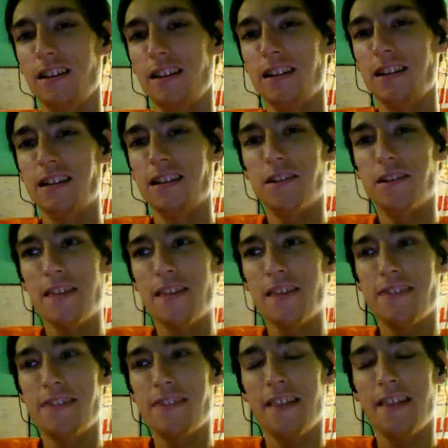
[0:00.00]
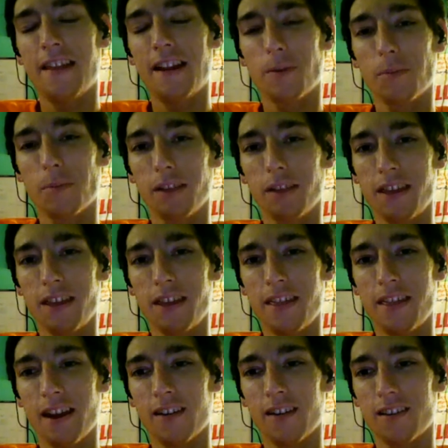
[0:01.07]
now that he doesn't want to play
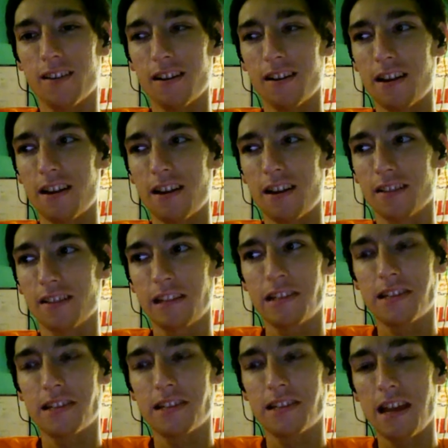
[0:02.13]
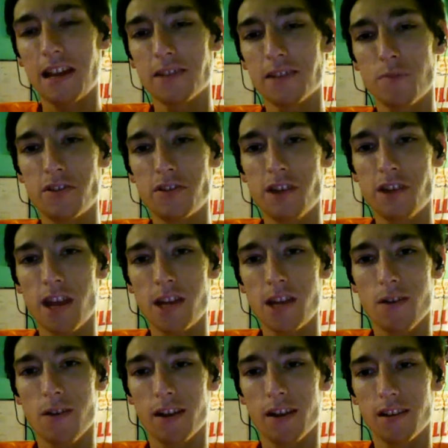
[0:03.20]
there, let's say he doesn't move in January.
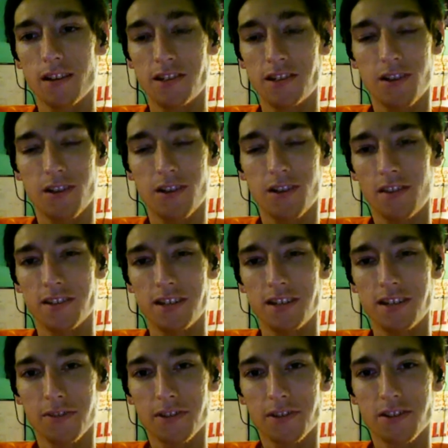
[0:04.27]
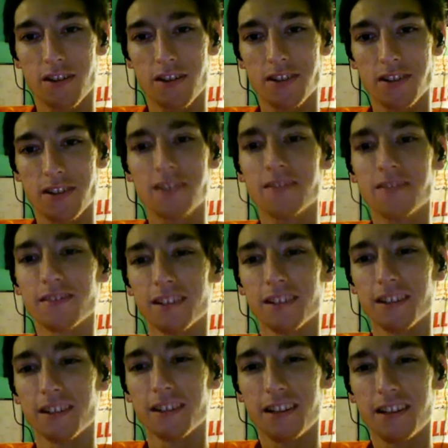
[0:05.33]
Is he starting the season for Toronto?
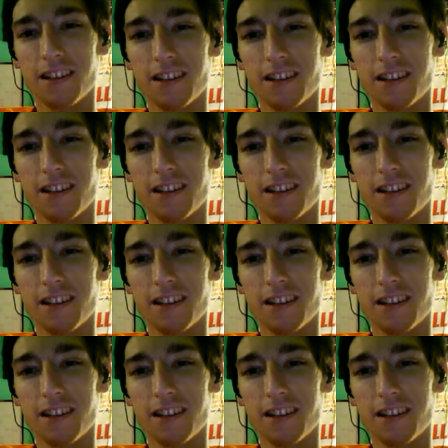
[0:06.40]
He's